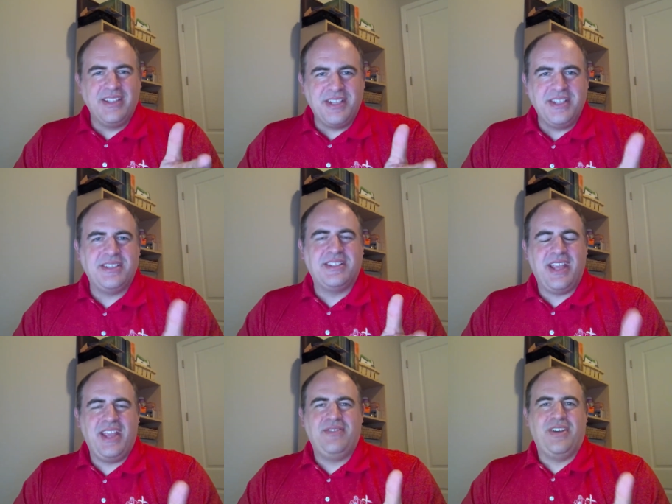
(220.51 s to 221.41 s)
Jesus
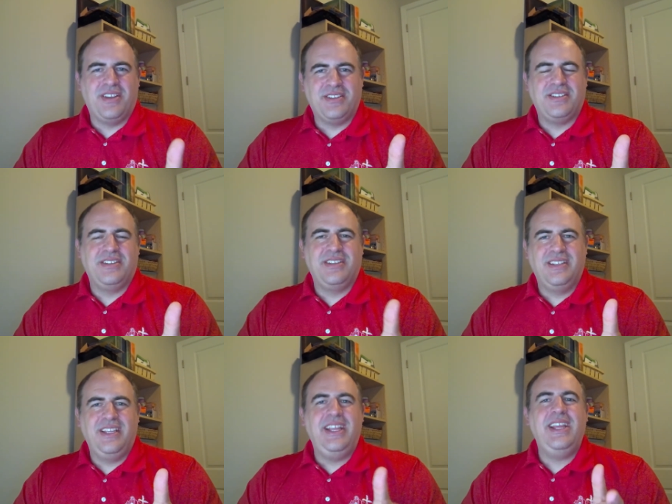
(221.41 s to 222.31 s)
gave us
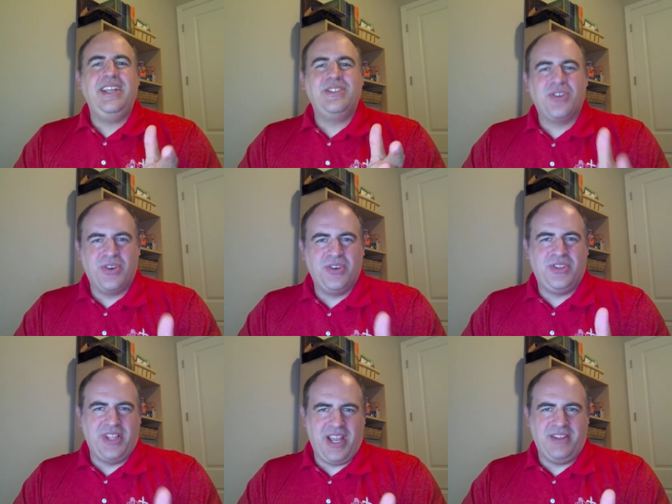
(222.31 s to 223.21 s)

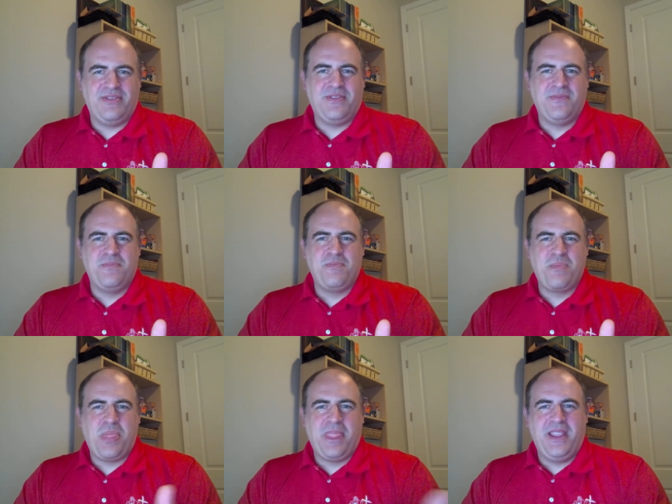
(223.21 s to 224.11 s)
eternal life.
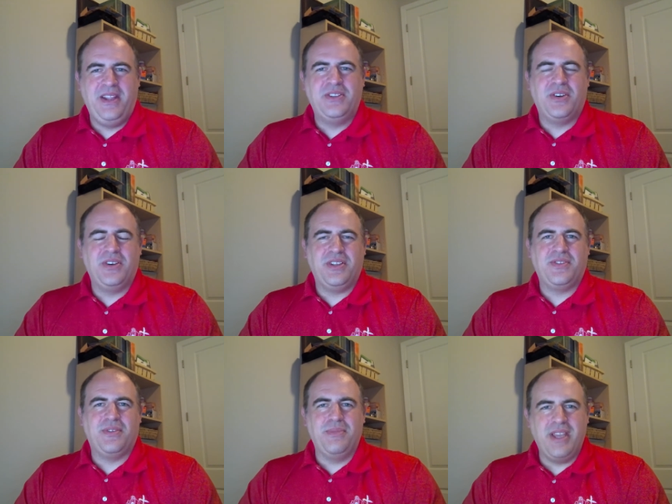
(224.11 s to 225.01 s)
He turned us
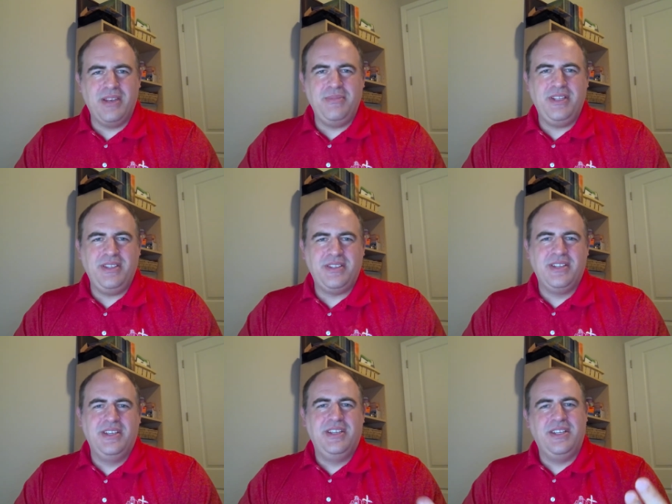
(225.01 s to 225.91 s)
from enemies
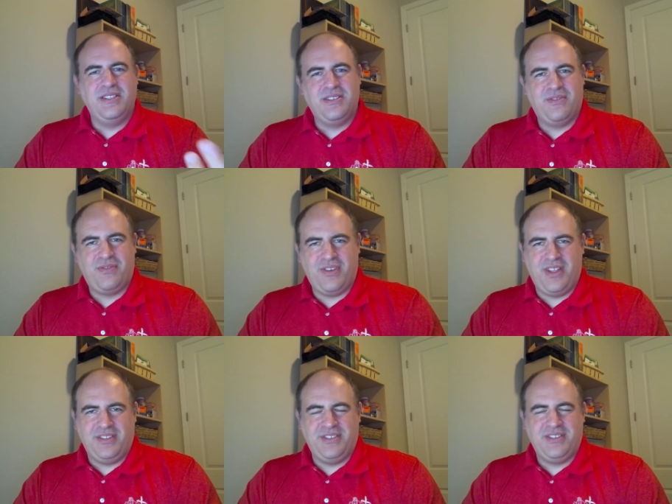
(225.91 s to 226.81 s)
into
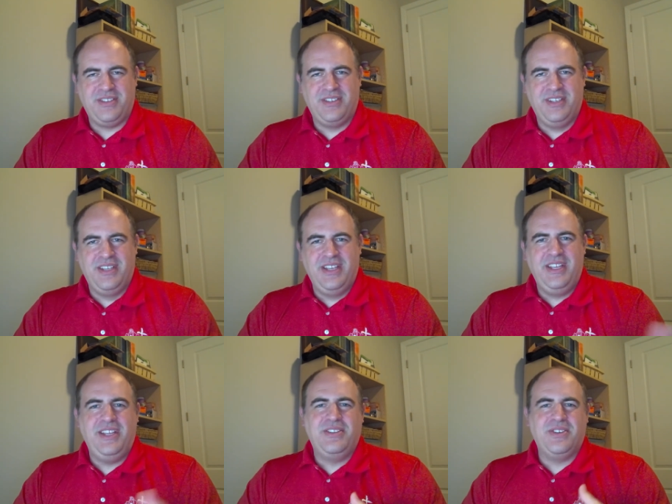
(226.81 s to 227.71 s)
friends.
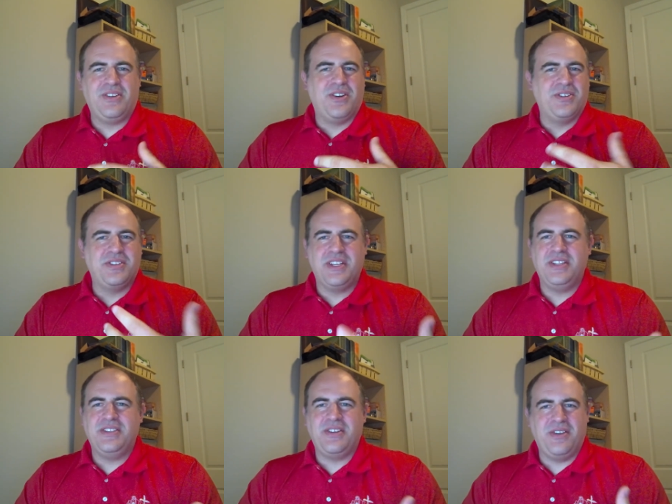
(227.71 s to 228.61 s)
He took our
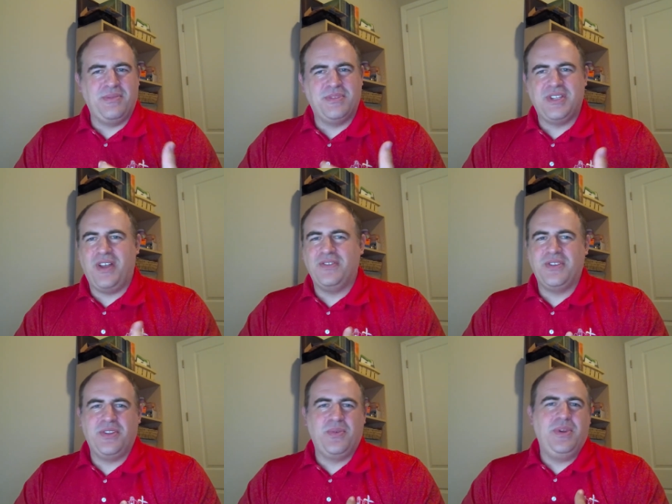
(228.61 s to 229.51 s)
sins on himself
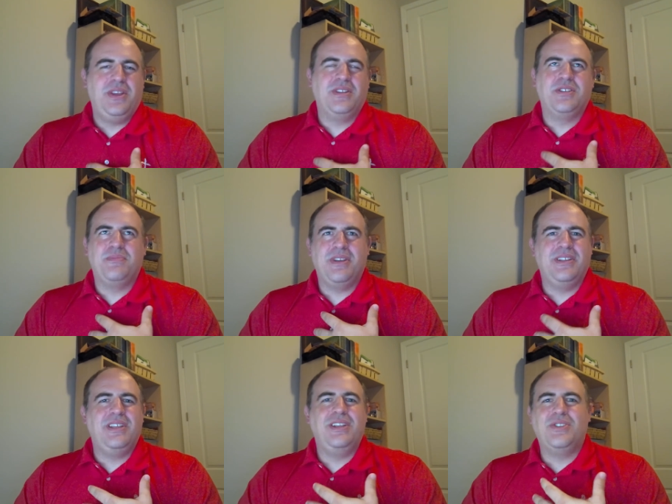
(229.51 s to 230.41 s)
so that we could
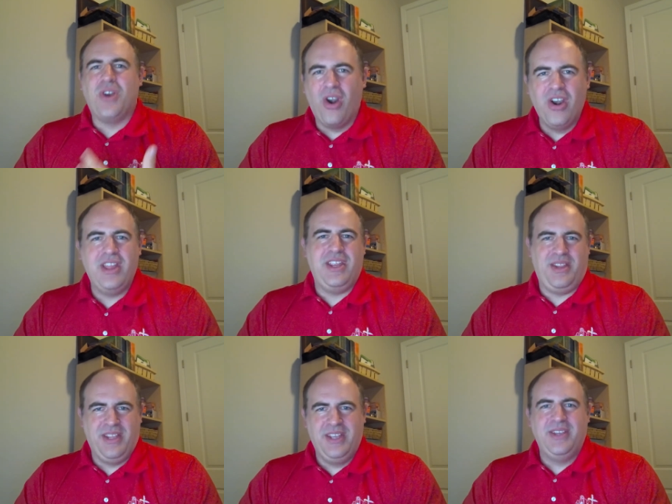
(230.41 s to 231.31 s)
spend
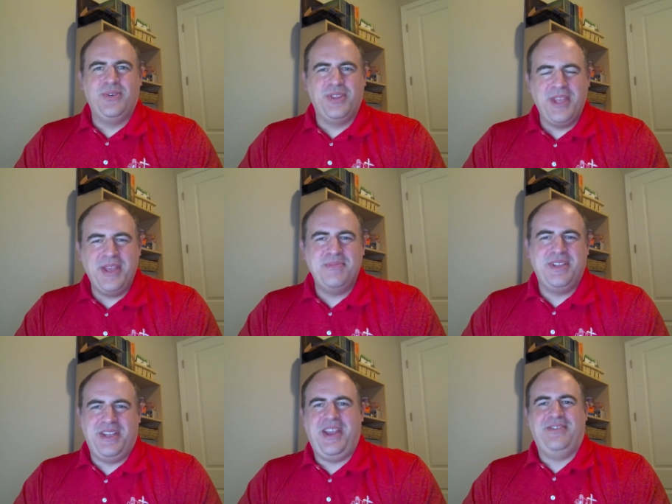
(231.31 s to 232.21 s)
eternity with him
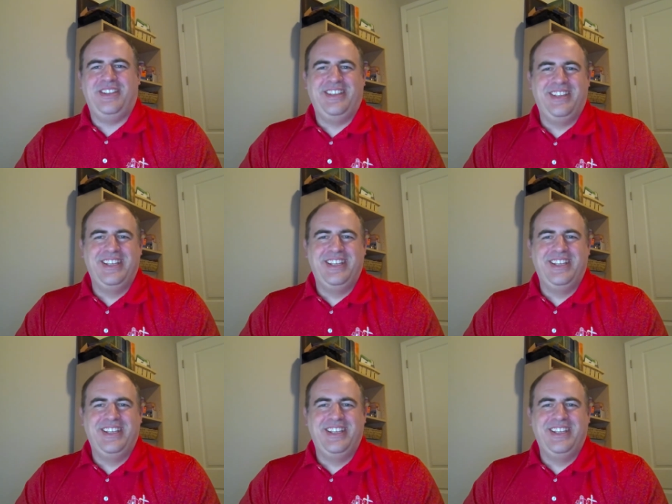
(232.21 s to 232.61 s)
in heaven